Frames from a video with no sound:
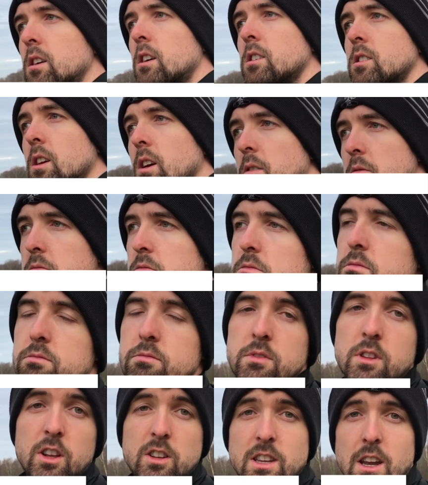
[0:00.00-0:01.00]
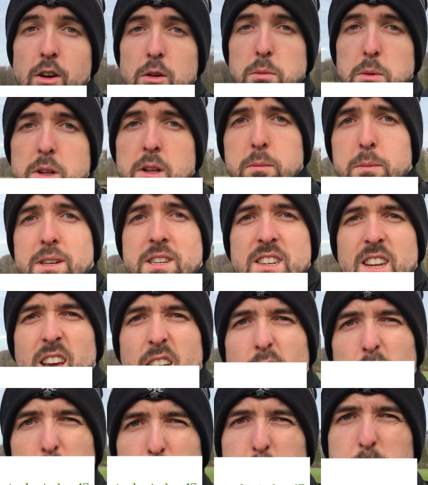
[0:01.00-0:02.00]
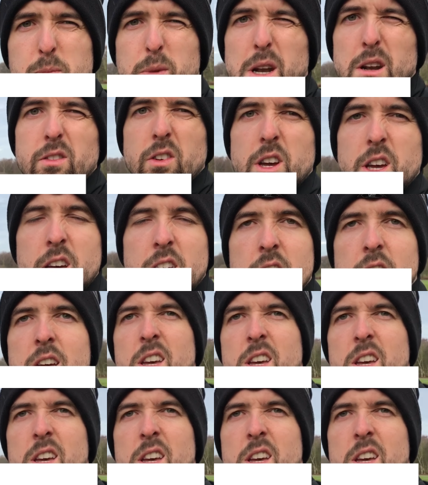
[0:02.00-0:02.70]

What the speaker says: so not terrible. Missed a bit of a